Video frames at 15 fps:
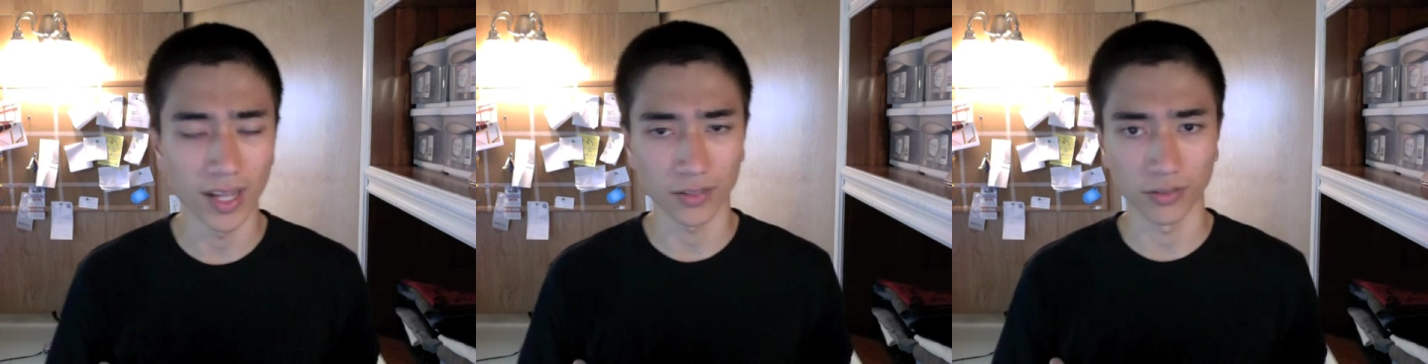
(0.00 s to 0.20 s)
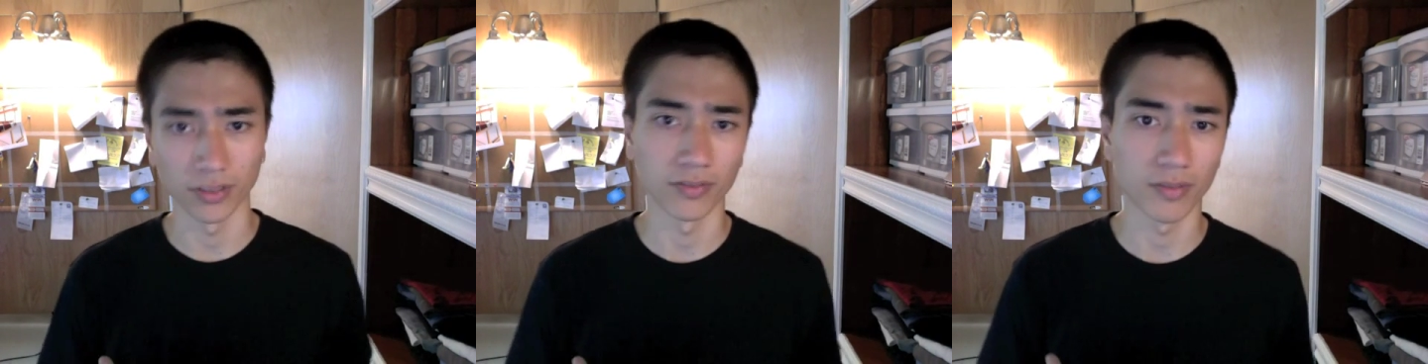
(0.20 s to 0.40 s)

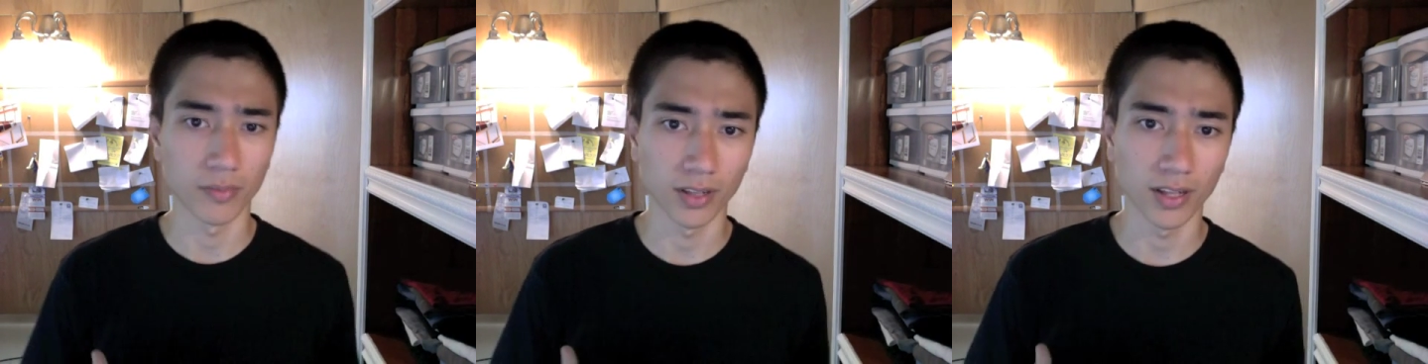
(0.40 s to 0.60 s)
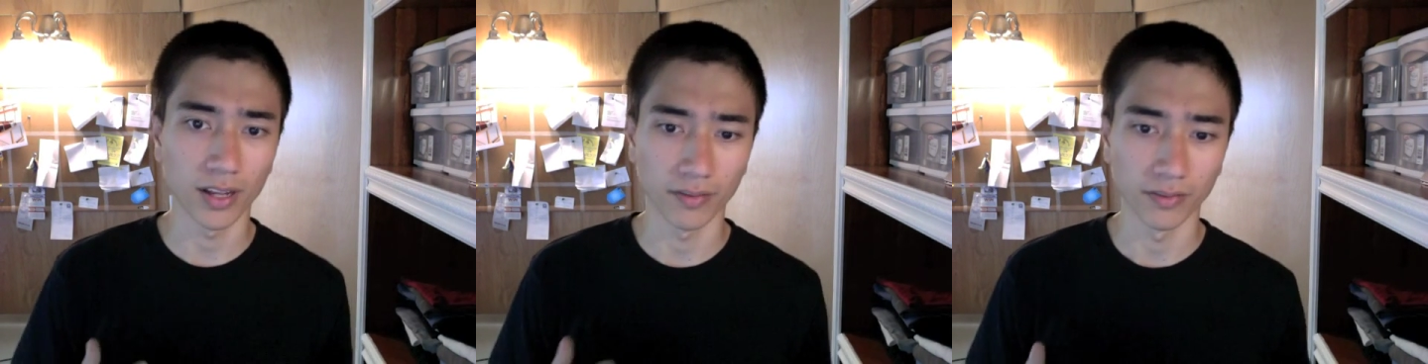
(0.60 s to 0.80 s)
actually,
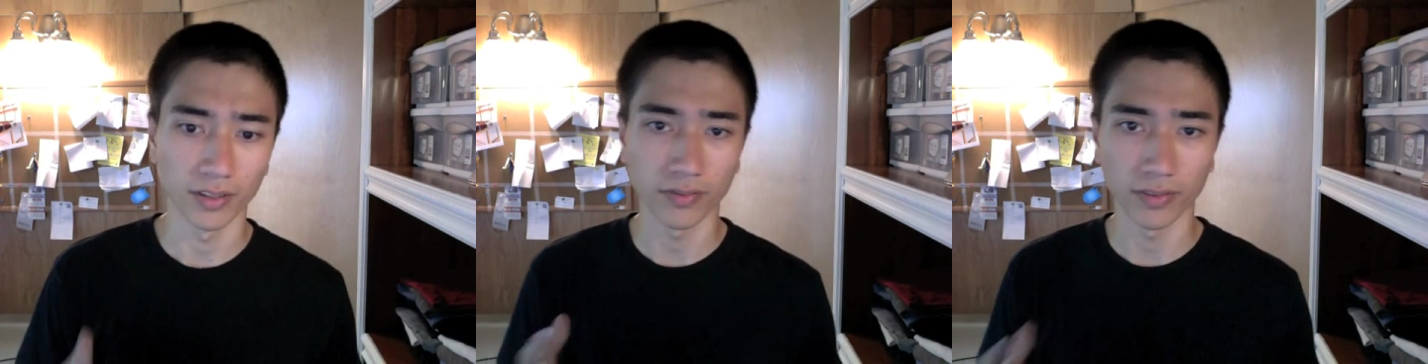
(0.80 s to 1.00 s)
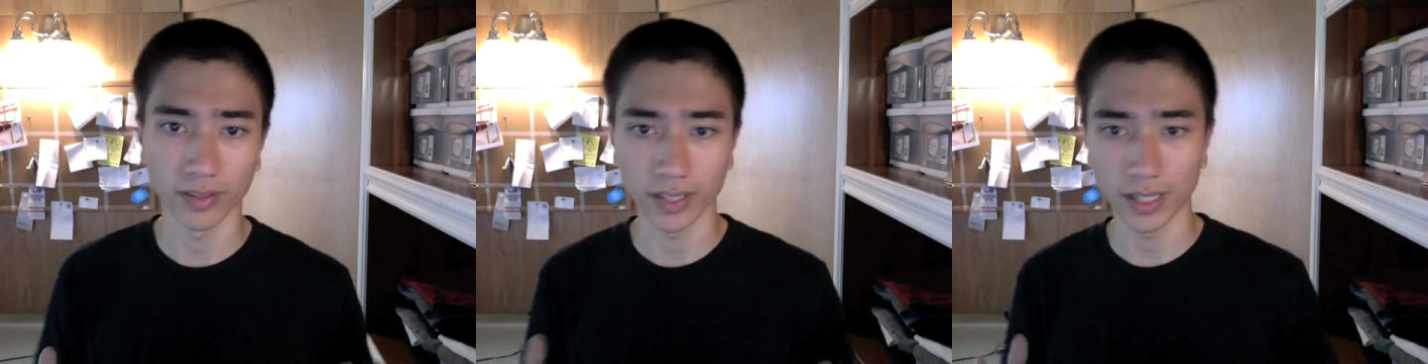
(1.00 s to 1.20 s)
from a lot of
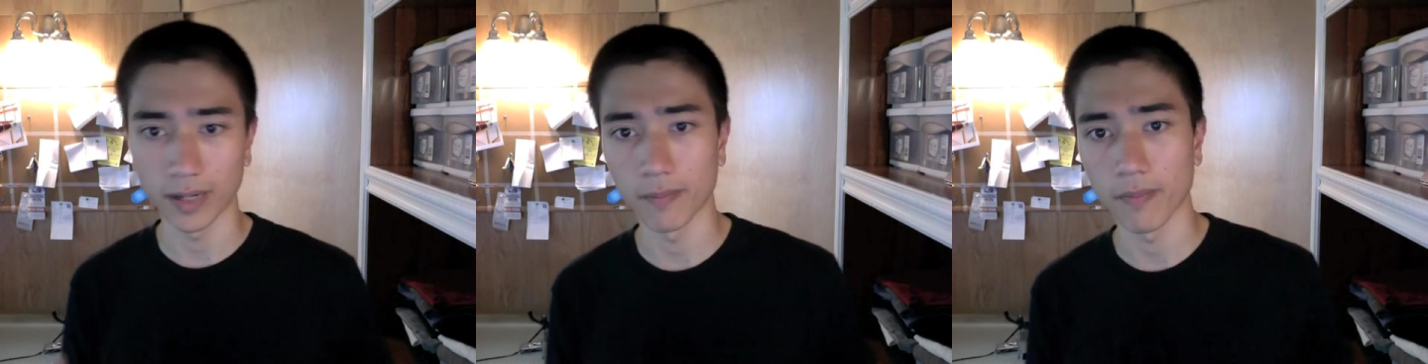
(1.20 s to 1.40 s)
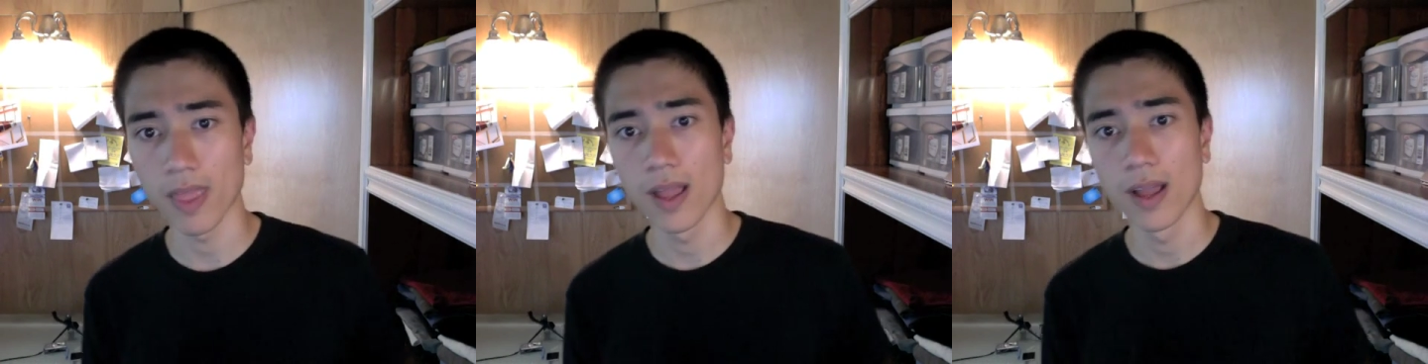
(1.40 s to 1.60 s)
different
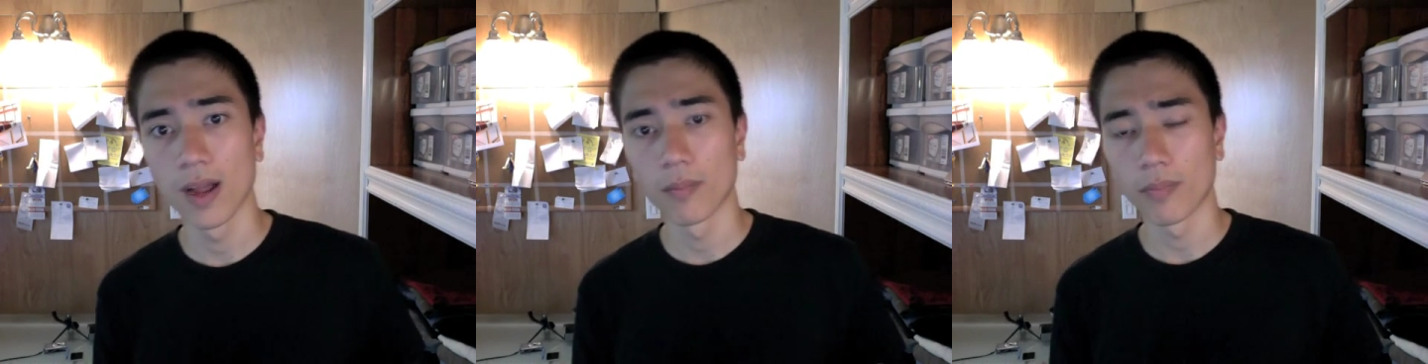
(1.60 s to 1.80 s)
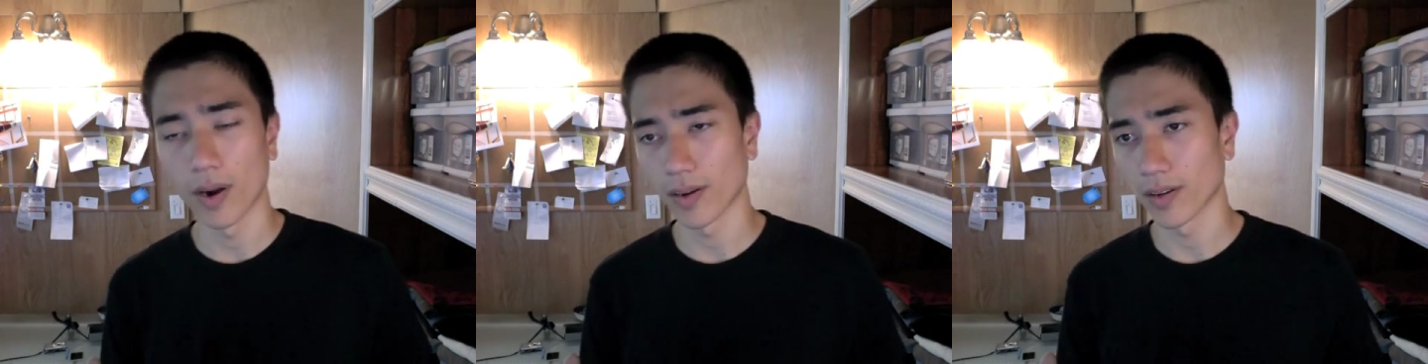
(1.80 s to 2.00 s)

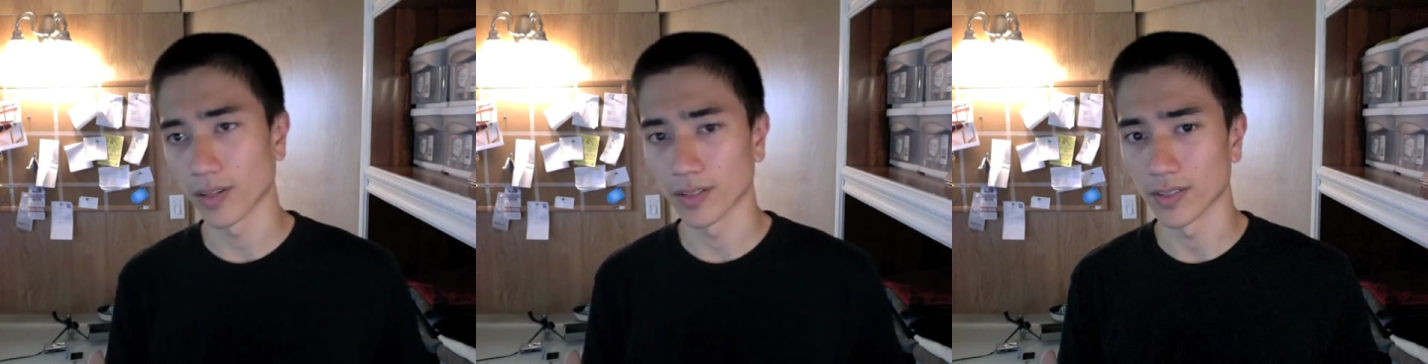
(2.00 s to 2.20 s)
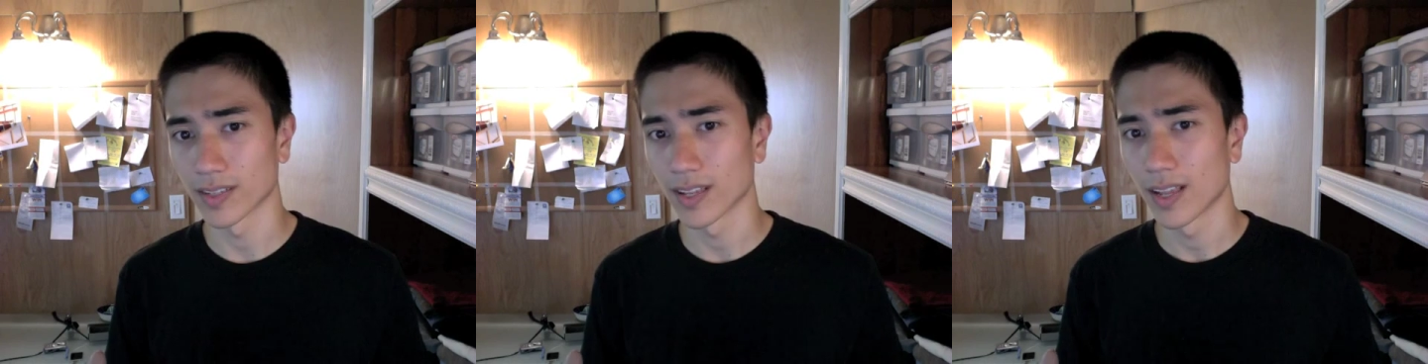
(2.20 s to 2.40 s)

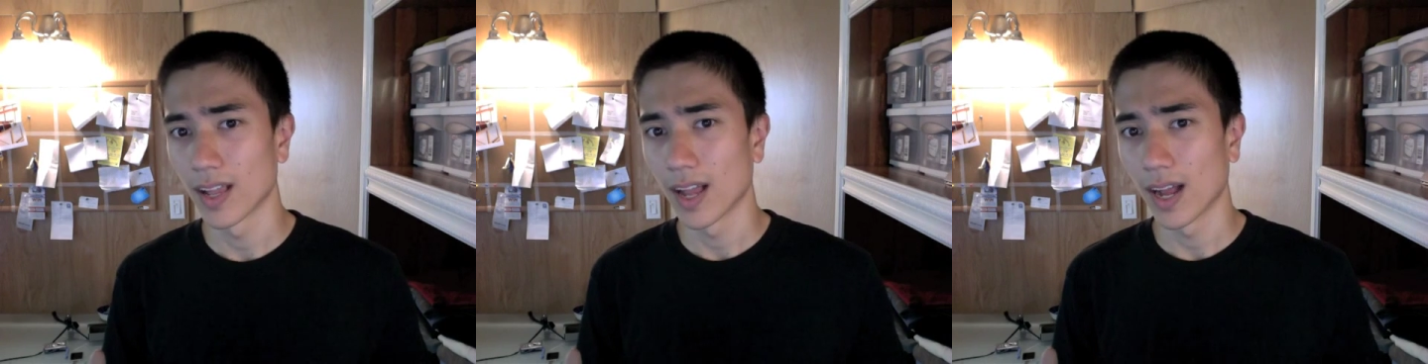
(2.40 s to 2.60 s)
partners.